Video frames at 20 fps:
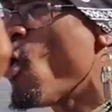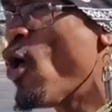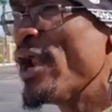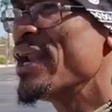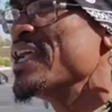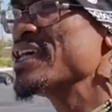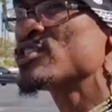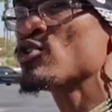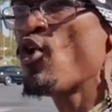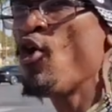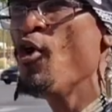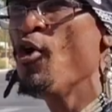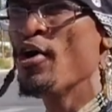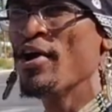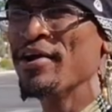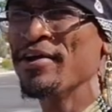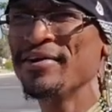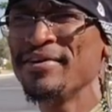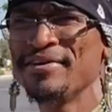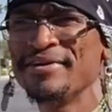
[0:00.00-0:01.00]
on this
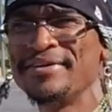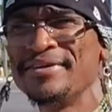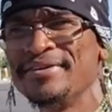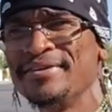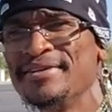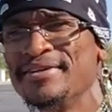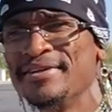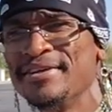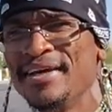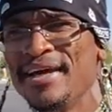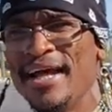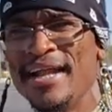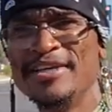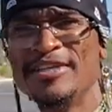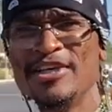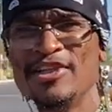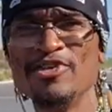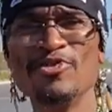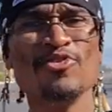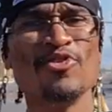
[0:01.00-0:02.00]
whore. And
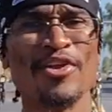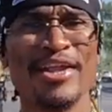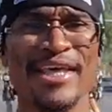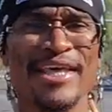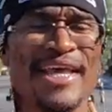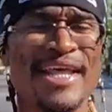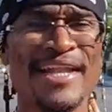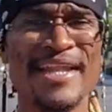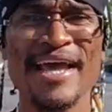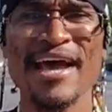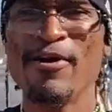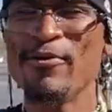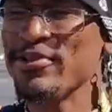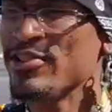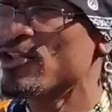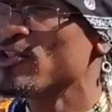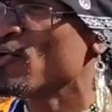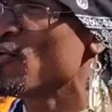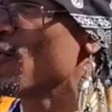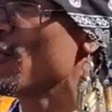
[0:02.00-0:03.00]
it's either you're going to get down
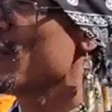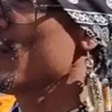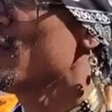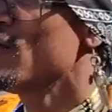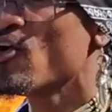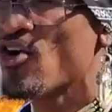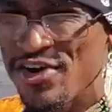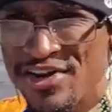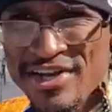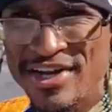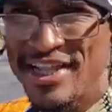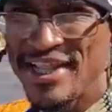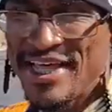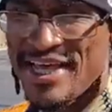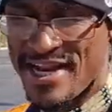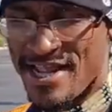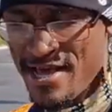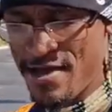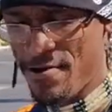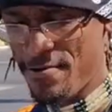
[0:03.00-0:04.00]
with the Lord or you're going
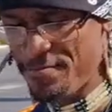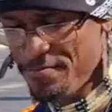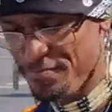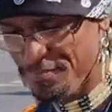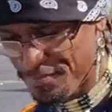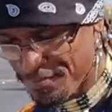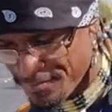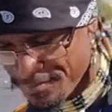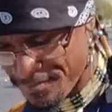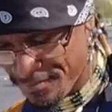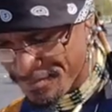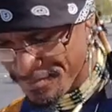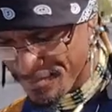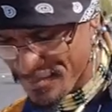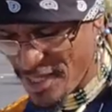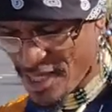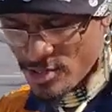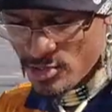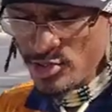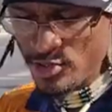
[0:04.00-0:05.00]
to lay down.
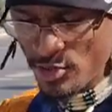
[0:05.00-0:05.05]
That's